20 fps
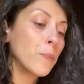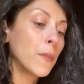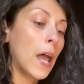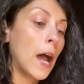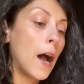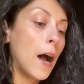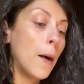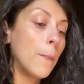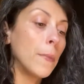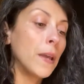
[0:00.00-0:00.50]

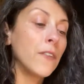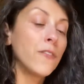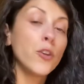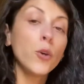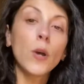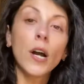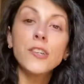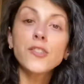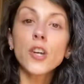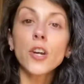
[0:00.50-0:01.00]
If you
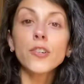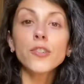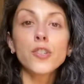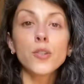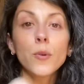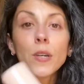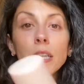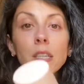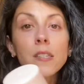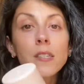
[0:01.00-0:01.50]
guys aren't
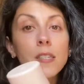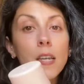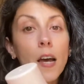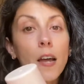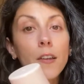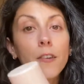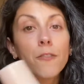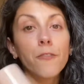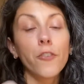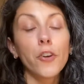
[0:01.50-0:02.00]
doing the
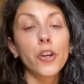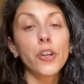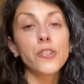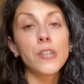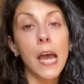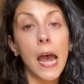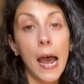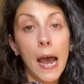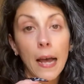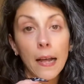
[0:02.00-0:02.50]
sun for your
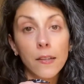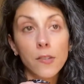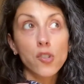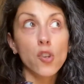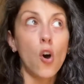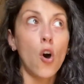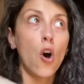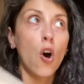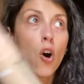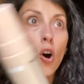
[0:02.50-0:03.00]
tans
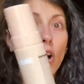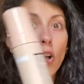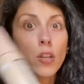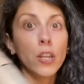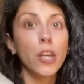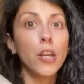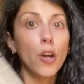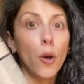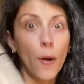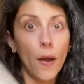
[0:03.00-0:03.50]
all,
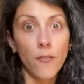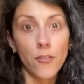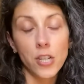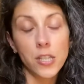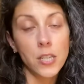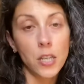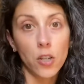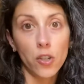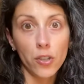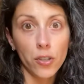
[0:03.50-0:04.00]
you know, every
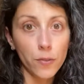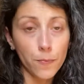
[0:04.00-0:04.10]
single